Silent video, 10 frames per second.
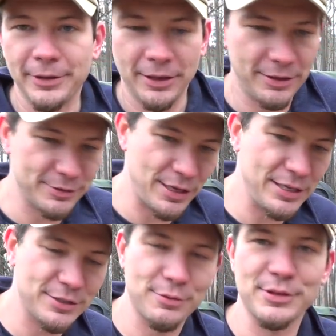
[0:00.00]

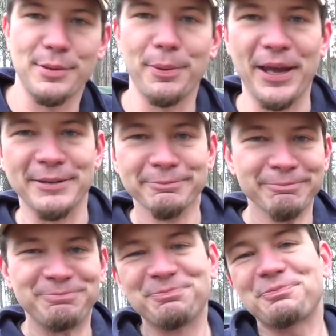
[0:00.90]
He just wants to play.
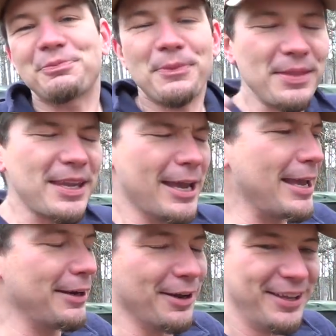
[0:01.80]

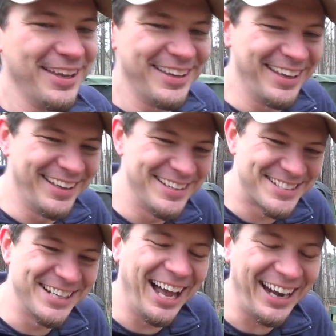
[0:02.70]
And
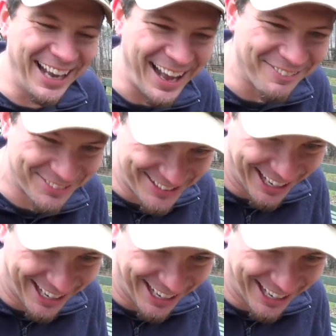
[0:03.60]
shut up,